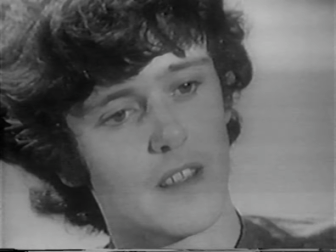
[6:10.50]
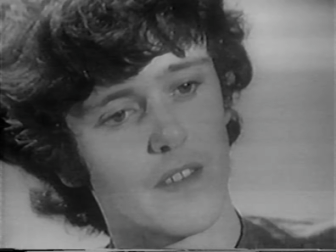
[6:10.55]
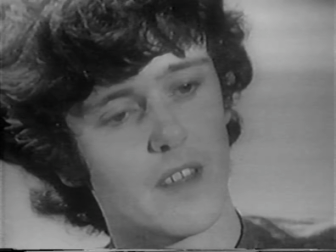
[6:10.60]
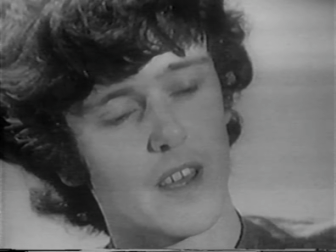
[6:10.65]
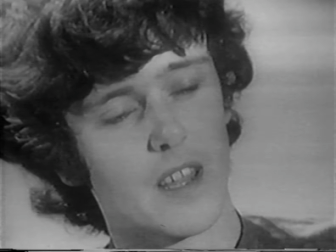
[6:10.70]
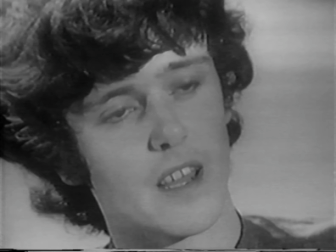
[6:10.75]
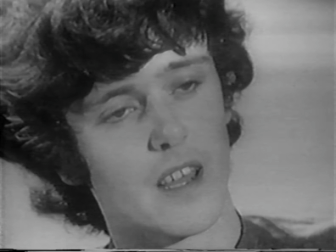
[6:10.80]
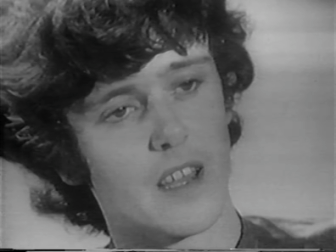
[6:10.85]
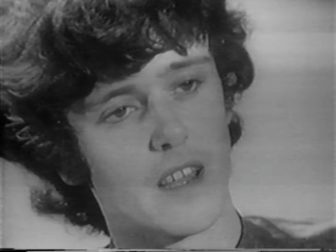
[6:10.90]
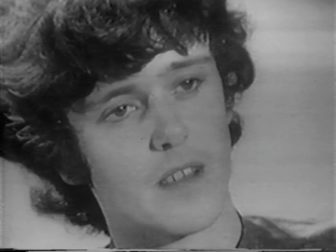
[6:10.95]

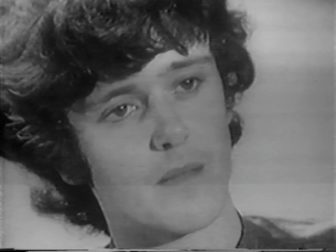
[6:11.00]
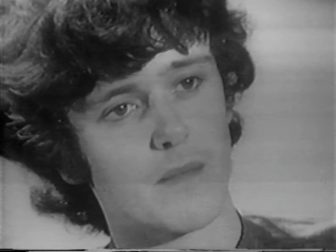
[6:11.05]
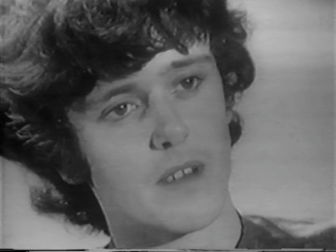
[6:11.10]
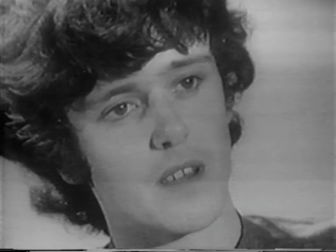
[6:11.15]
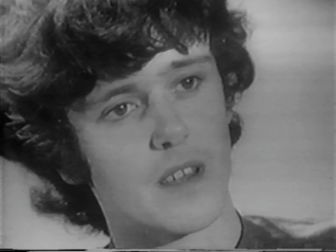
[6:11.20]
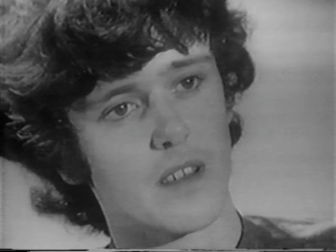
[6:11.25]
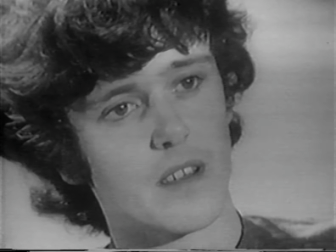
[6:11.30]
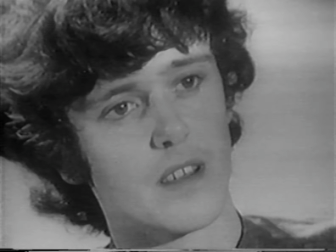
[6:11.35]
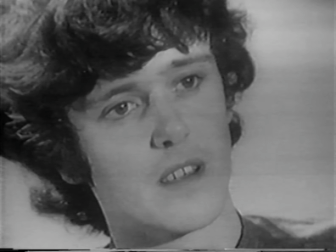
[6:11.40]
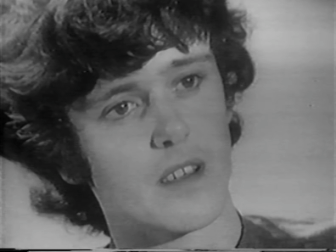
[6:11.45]
then I can
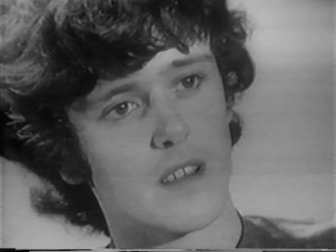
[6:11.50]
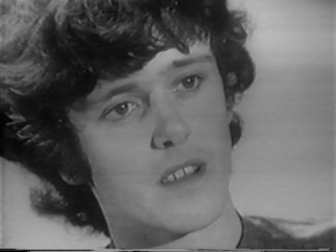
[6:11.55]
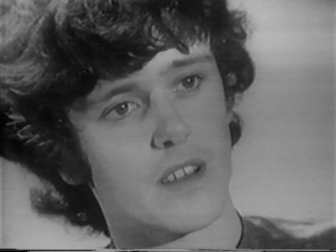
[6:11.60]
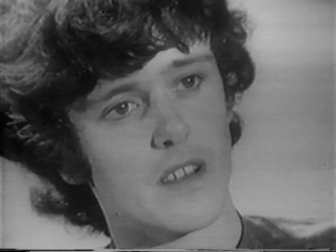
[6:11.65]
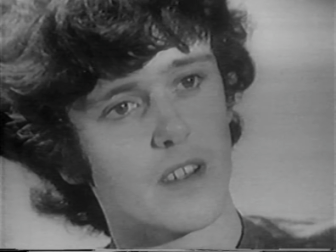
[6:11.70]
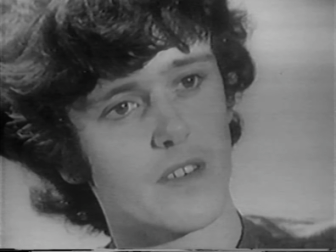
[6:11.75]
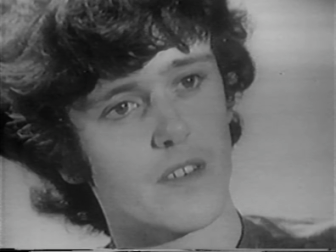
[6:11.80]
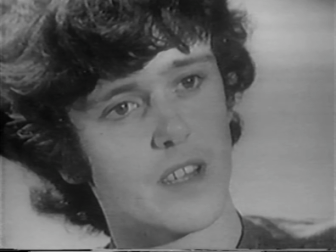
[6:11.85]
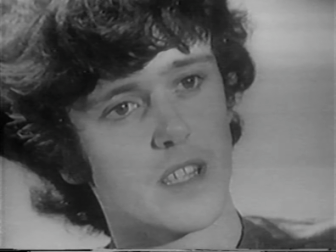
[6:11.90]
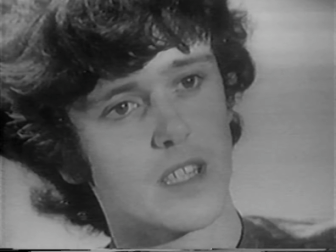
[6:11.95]
be
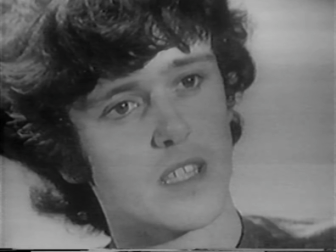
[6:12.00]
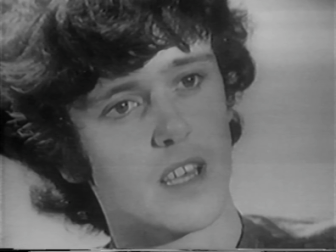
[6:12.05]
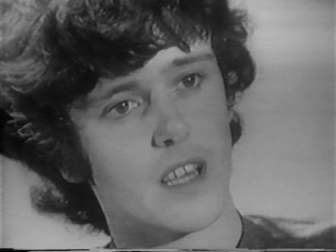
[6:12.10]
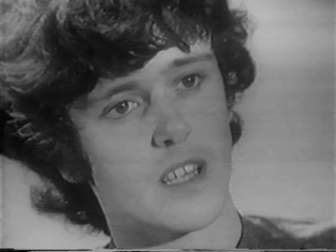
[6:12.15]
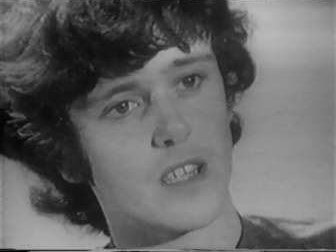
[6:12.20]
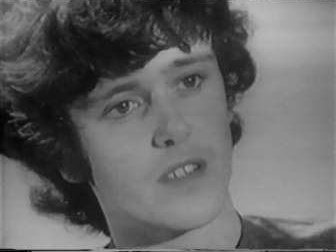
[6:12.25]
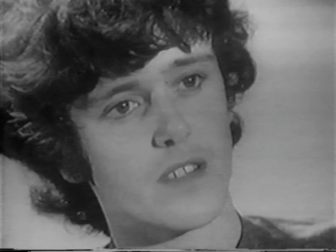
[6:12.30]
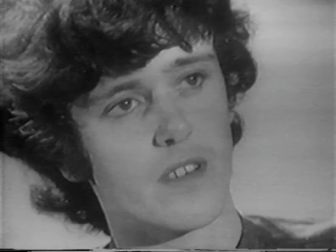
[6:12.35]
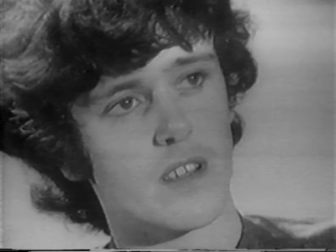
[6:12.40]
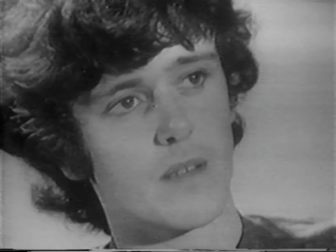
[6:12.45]

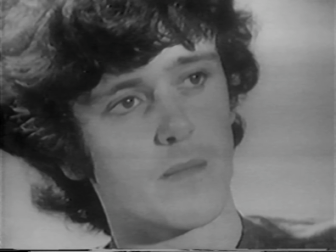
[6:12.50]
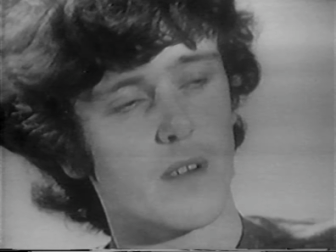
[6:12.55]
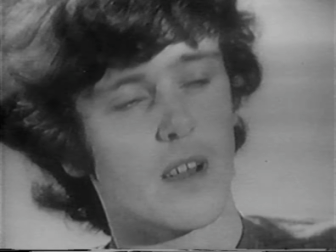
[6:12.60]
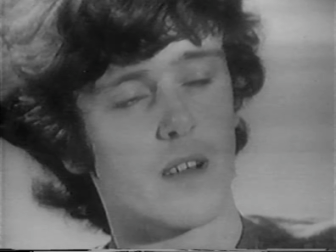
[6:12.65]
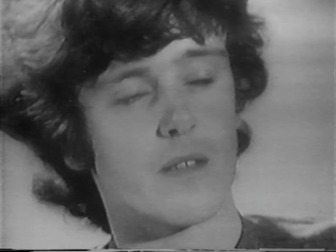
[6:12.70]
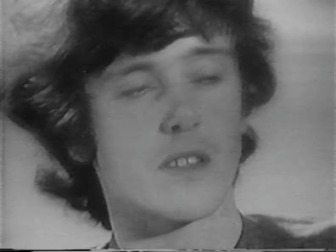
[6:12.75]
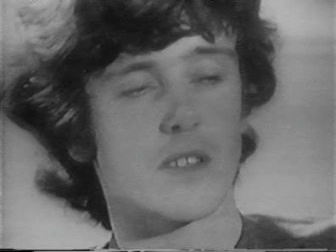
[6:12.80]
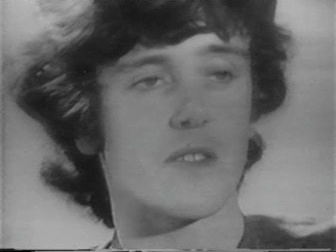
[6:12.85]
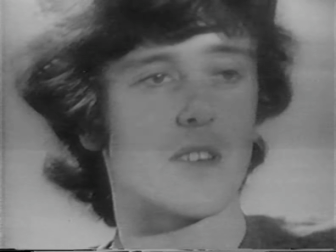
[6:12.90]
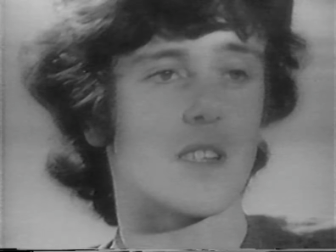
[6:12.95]
criticized on it. But
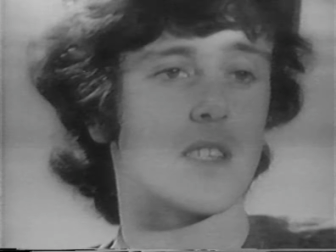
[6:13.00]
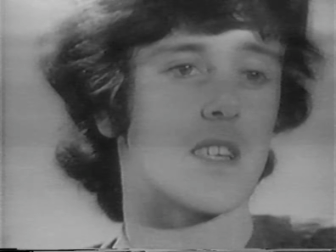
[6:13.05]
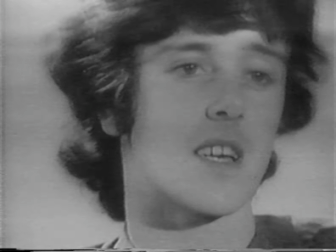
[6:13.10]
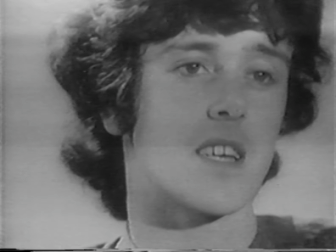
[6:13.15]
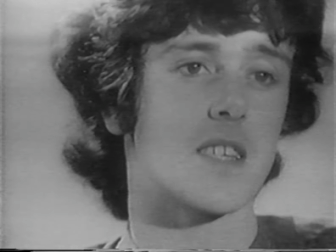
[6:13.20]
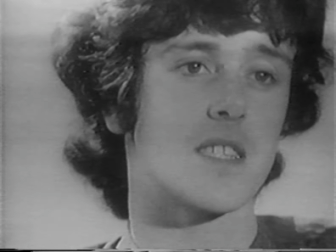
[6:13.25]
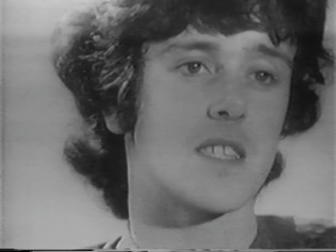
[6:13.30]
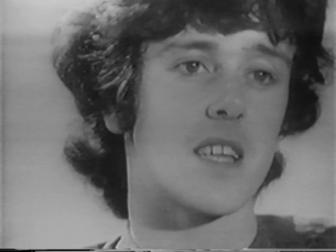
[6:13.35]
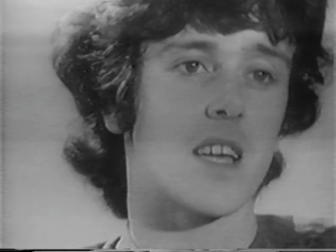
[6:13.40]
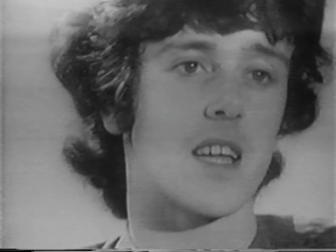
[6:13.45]
I was
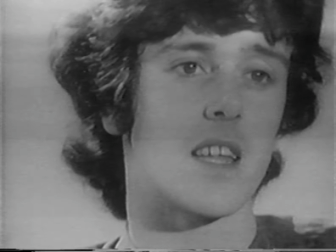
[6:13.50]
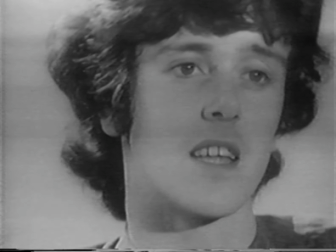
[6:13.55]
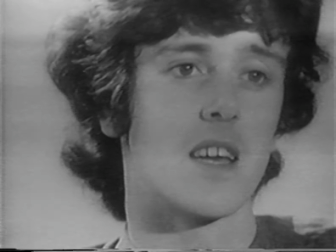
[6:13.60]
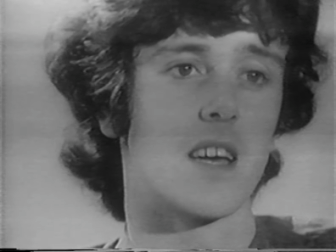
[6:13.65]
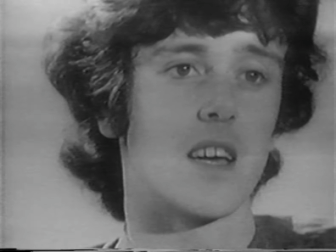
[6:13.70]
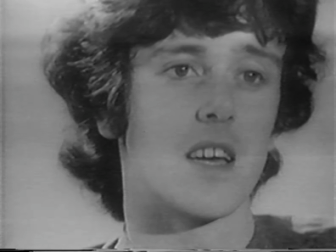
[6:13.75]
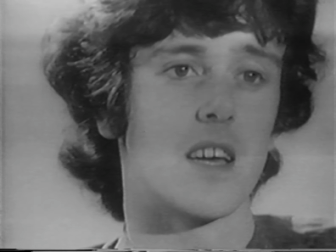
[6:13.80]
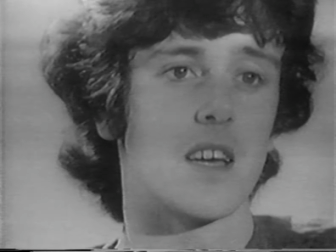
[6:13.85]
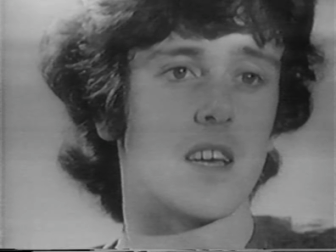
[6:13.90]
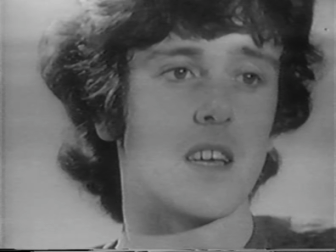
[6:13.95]
criticized then,
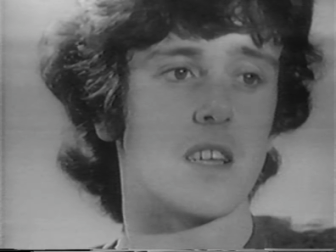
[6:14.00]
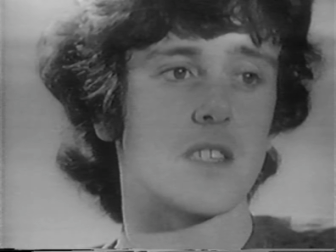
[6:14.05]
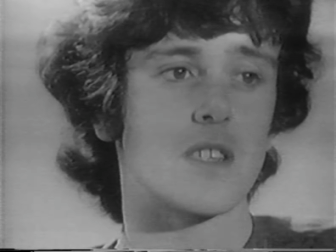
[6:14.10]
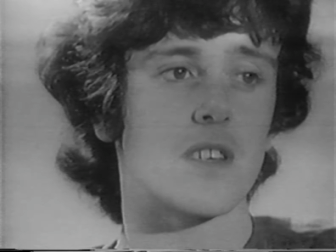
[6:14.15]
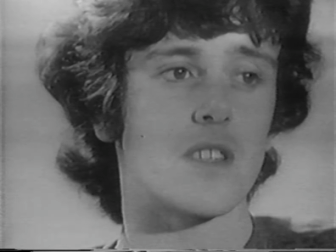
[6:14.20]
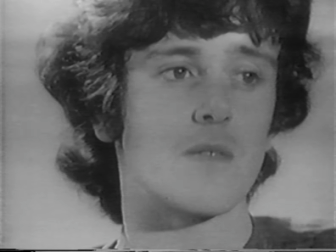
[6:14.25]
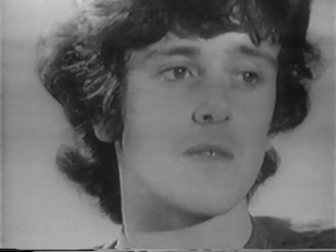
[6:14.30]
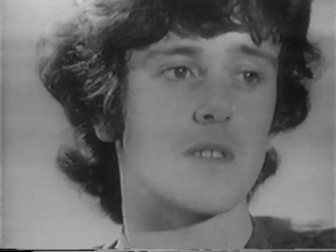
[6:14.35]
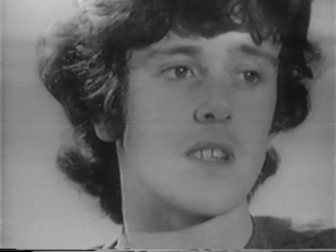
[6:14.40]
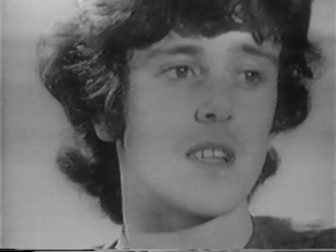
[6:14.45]

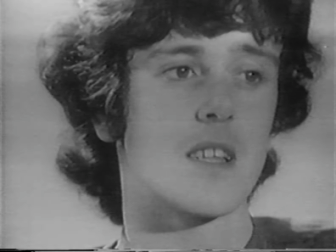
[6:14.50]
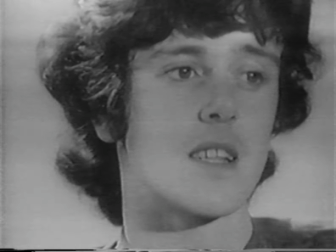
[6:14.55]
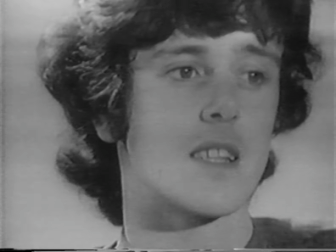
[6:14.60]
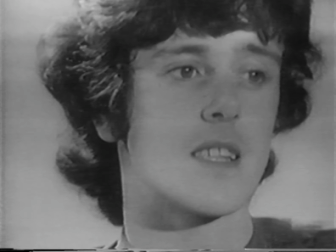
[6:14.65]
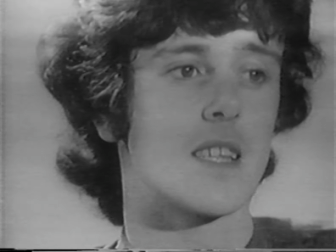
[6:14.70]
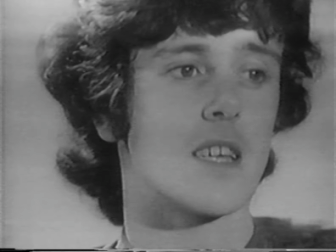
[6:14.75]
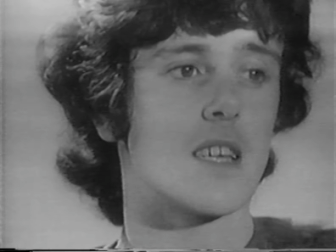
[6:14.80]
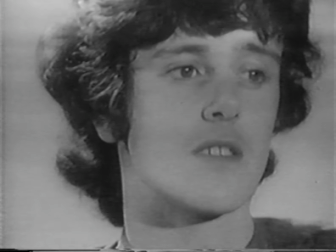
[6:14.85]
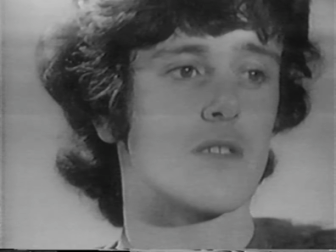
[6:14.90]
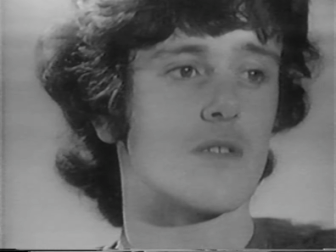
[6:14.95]
so there was a little
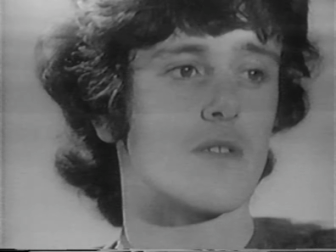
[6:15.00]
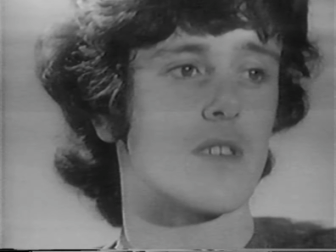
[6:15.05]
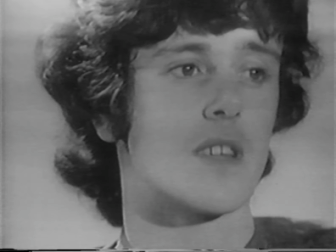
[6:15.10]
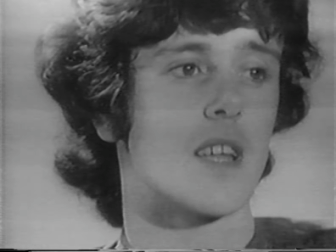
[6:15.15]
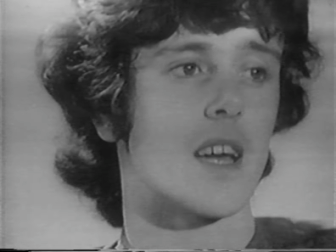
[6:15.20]
detour.